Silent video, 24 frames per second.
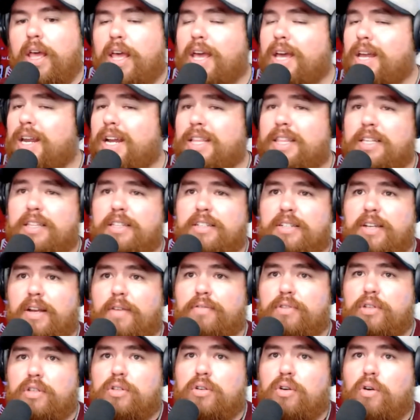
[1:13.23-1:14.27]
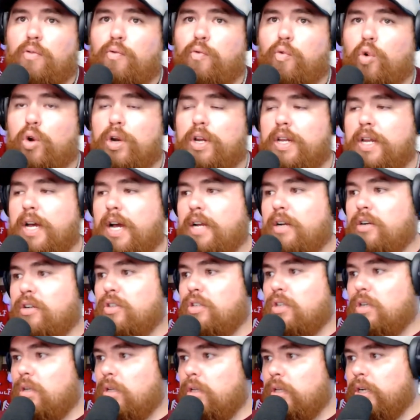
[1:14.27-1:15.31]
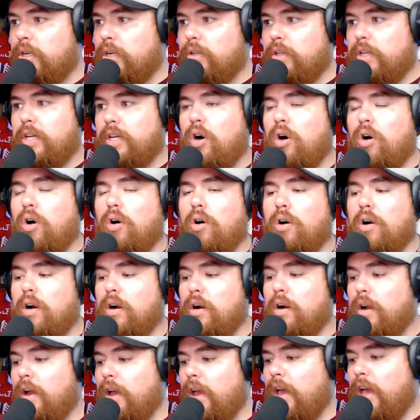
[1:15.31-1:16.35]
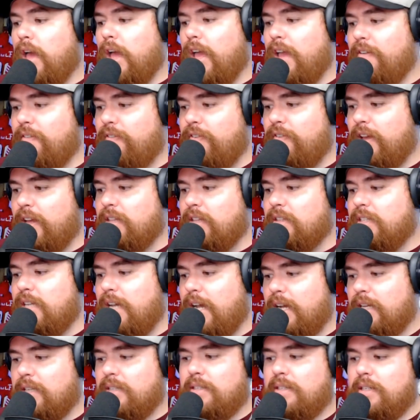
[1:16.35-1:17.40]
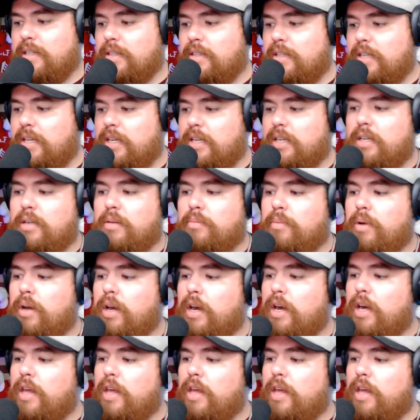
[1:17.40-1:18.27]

And I think the San Francisco 49ers clearly are a fantastic team.